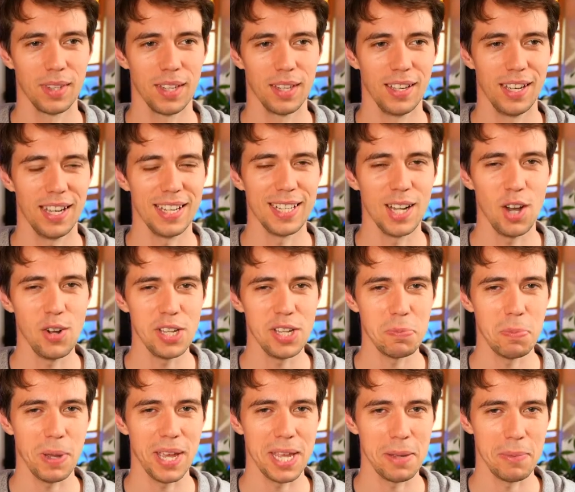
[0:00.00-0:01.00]
And now he's
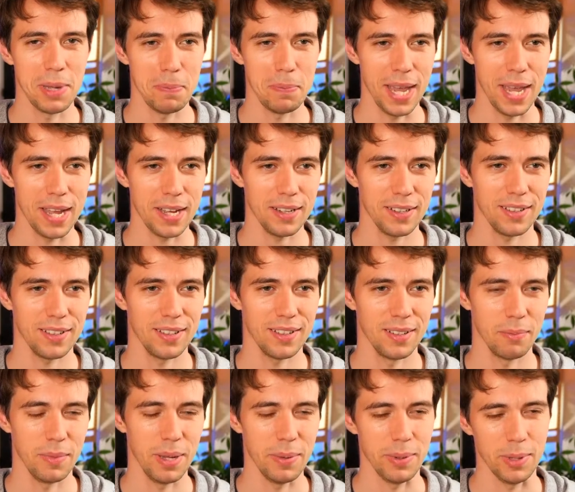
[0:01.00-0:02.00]
paying me back.
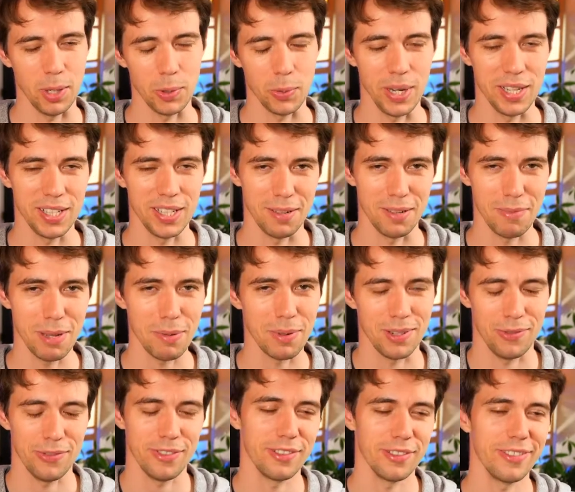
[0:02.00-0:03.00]
Maybe not one time, maybe
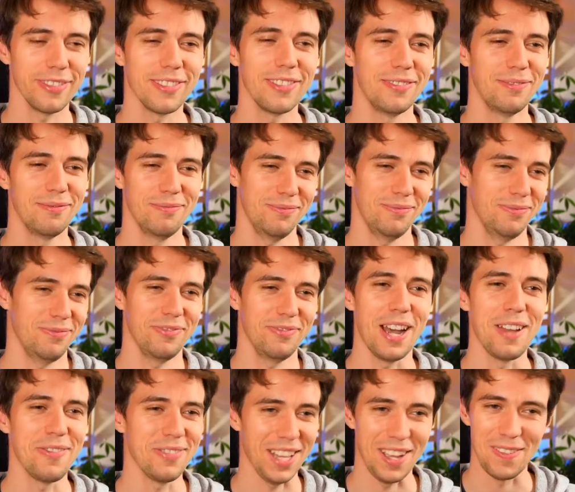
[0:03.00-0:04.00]

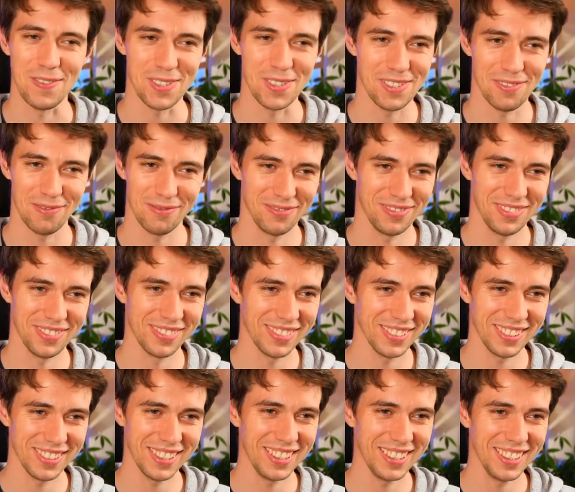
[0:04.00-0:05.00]
5 times.
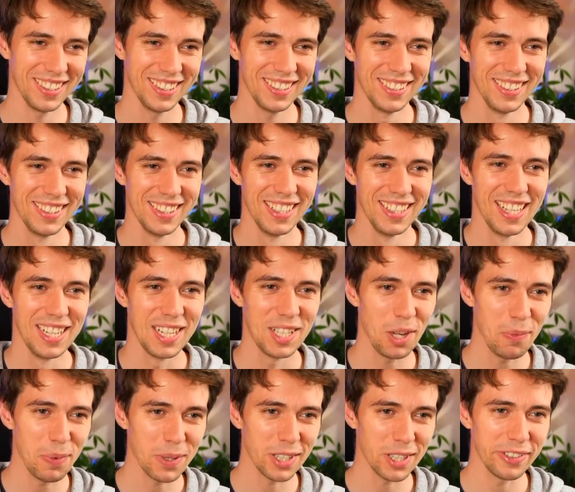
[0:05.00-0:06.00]
The
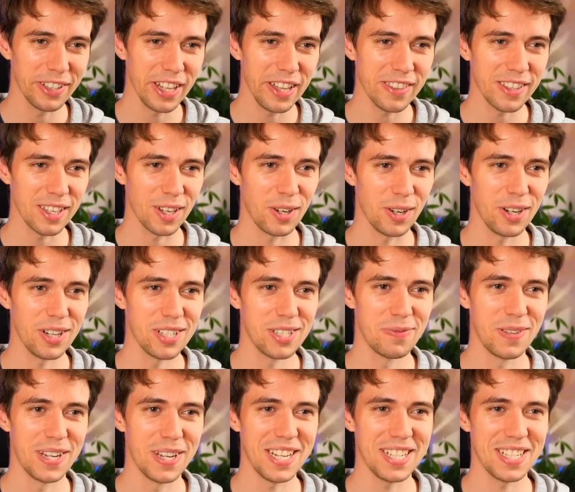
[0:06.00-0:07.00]
topic of healthcare
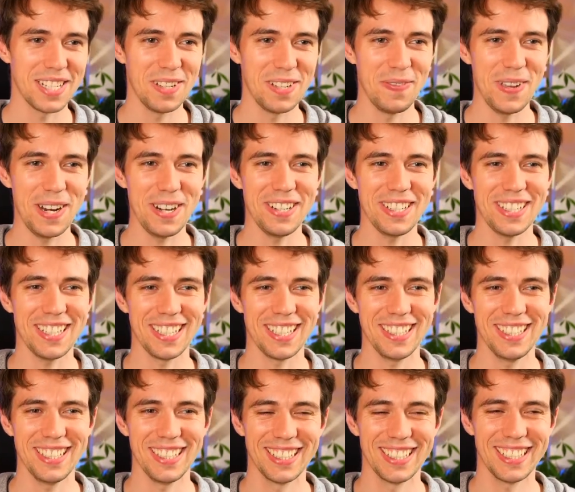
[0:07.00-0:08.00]
hurts me as an
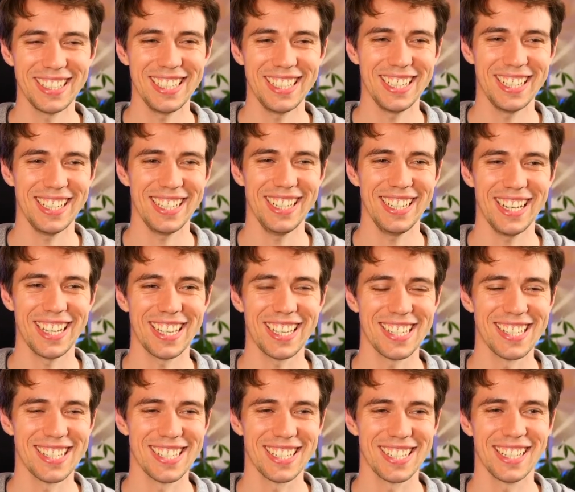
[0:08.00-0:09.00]
American. Yeah, I
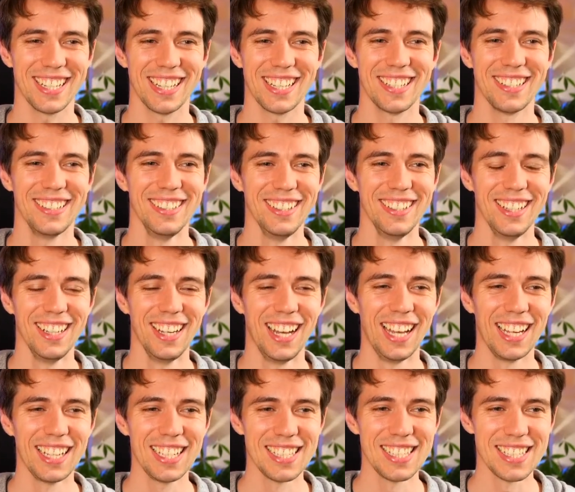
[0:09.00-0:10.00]
can see that.
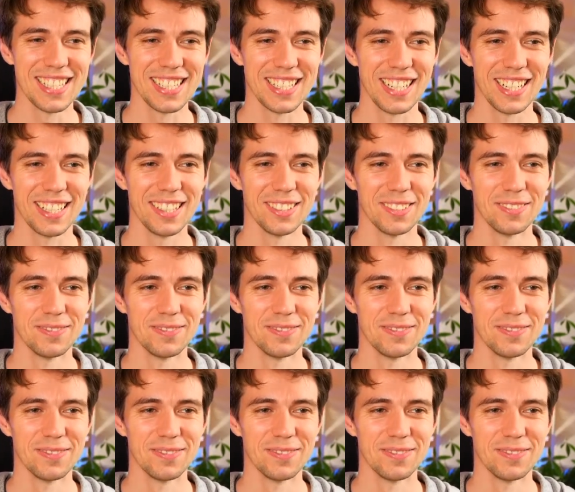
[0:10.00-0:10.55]
I can see that.